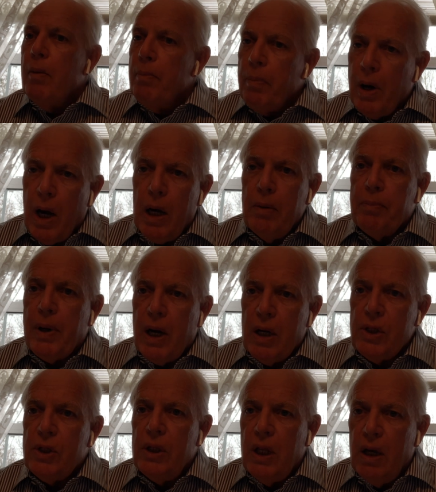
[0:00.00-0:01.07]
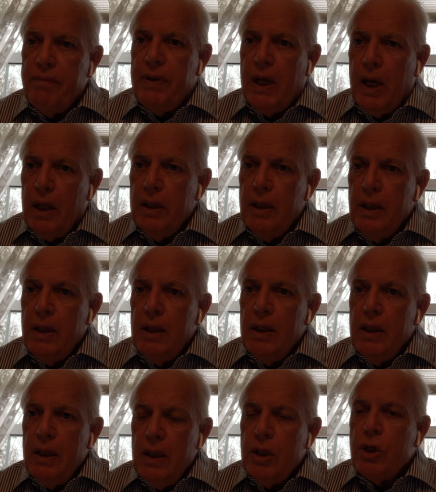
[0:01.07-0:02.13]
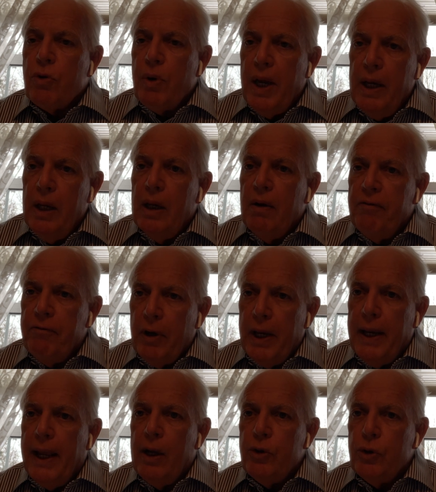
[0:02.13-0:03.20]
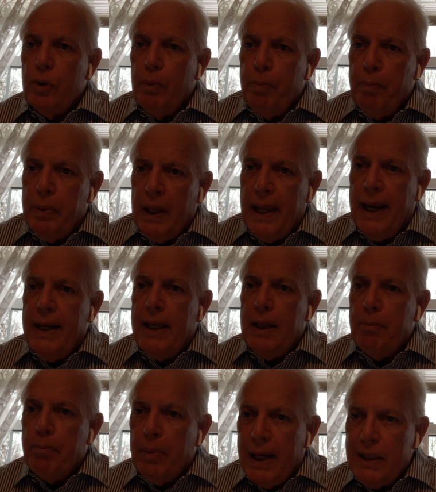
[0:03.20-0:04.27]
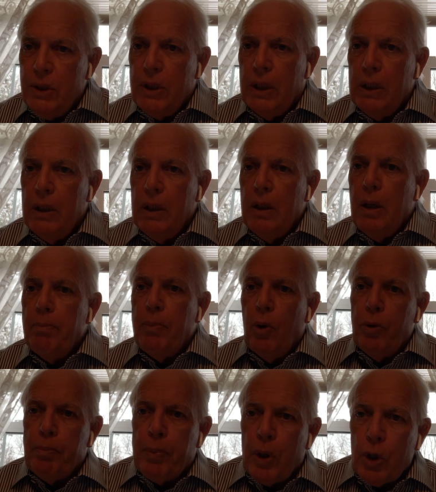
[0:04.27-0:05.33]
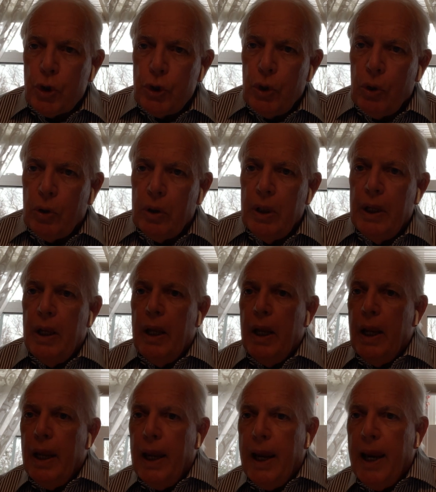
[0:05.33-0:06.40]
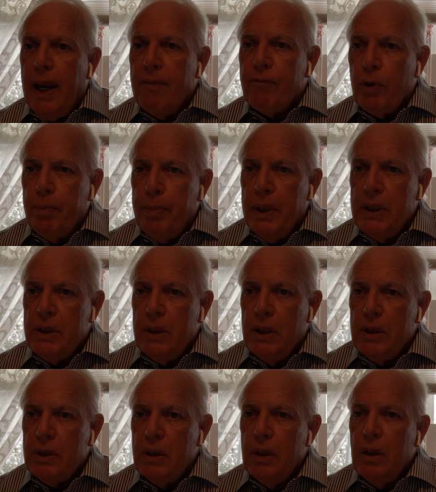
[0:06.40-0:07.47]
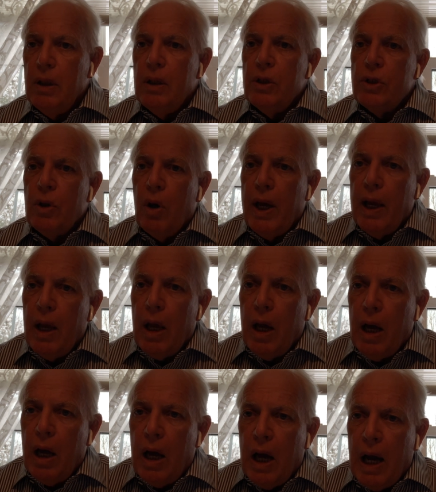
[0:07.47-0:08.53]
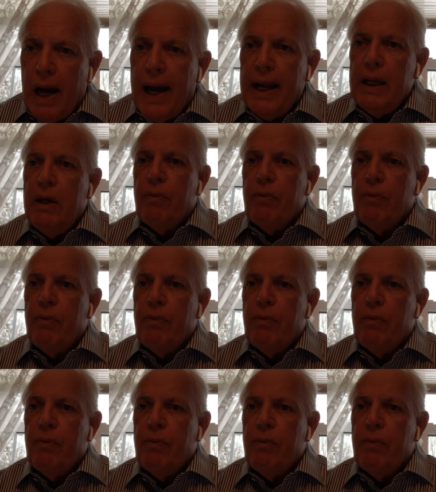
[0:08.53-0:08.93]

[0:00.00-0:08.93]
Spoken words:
part and parcel of that is creating a financial planning budget, both personal and for business. So I highly